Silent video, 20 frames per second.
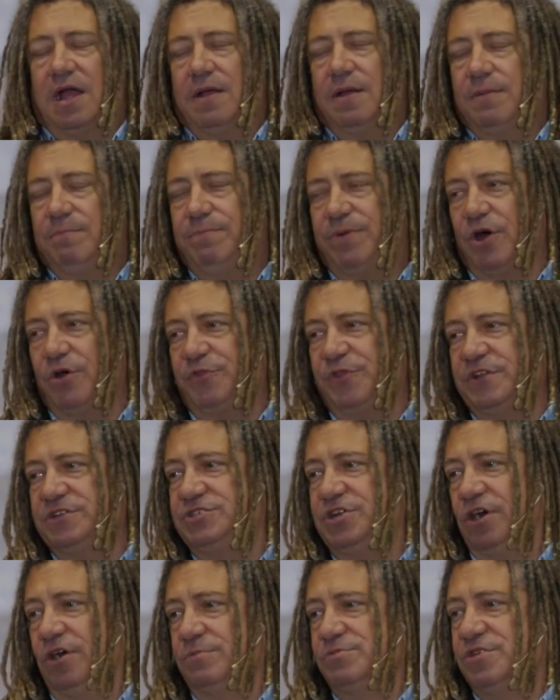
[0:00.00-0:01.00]
both in
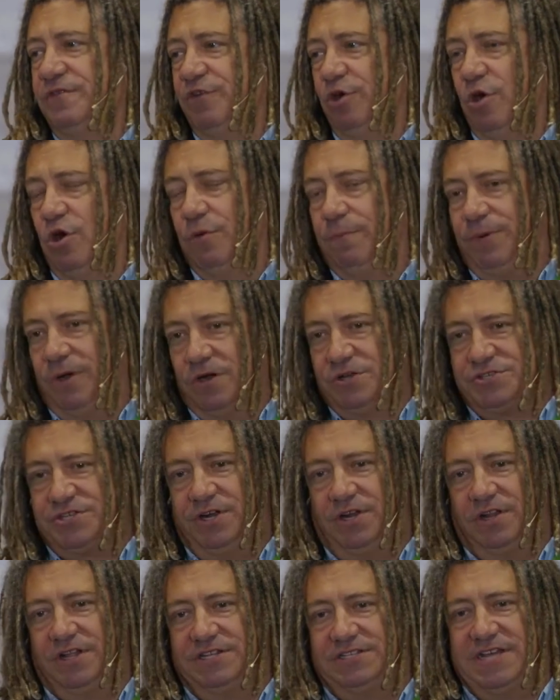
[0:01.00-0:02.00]
terms of your own
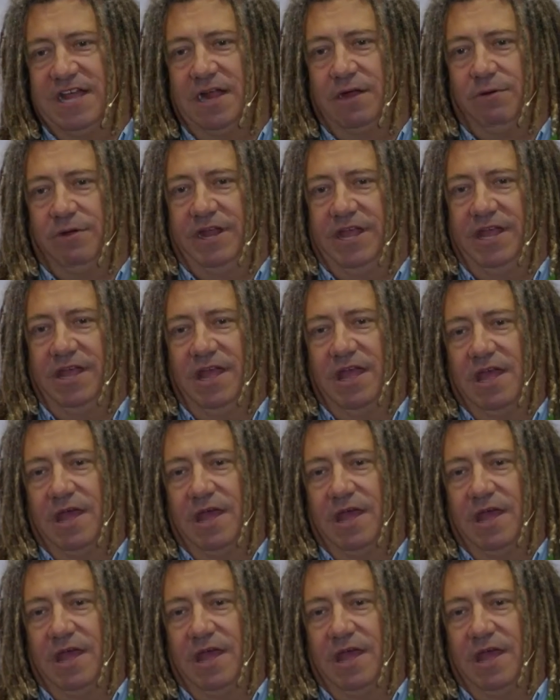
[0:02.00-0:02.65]
personal integrity.